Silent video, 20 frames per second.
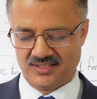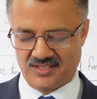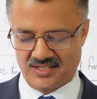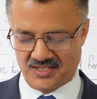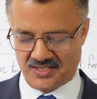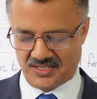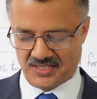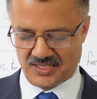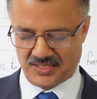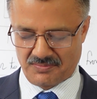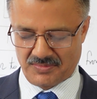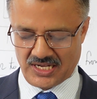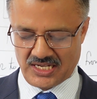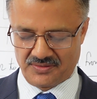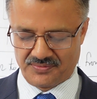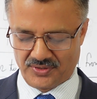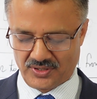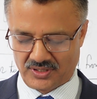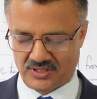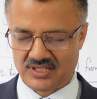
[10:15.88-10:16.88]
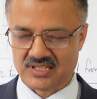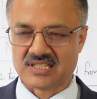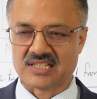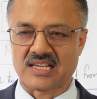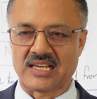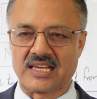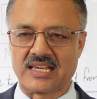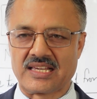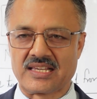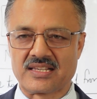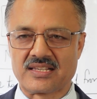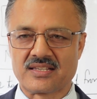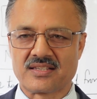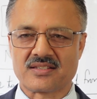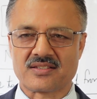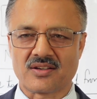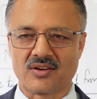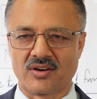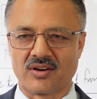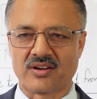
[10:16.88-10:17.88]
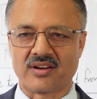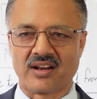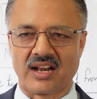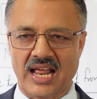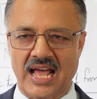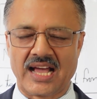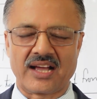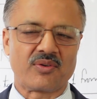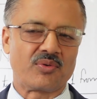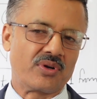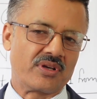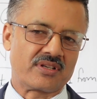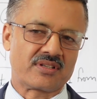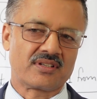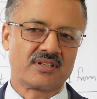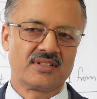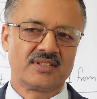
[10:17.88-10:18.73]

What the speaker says: my focus is on language.